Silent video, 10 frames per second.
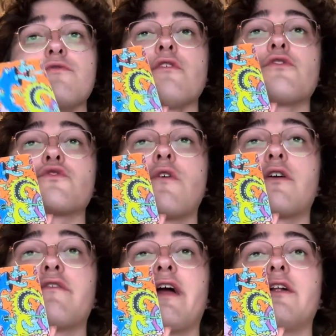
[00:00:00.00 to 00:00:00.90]

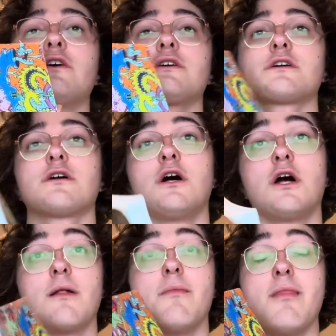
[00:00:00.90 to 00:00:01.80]
Gerard Van
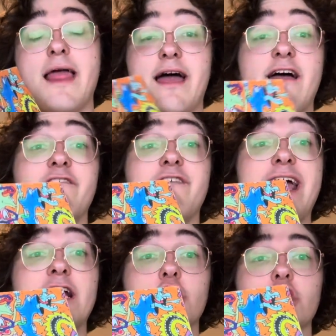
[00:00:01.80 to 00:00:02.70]

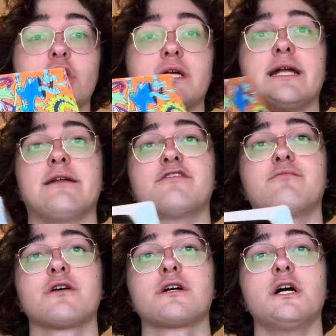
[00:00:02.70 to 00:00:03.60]
Herk in his
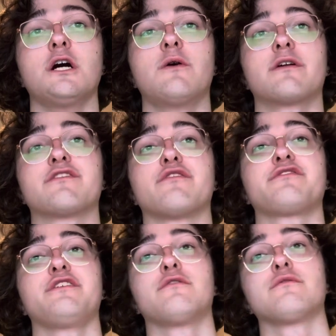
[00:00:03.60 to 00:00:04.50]
book, What is
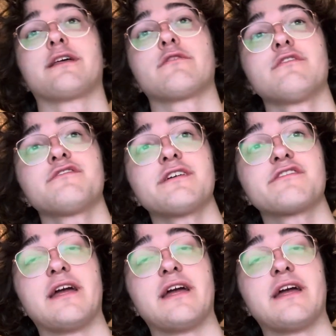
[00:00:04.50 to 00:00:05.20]
Sociolinguistics?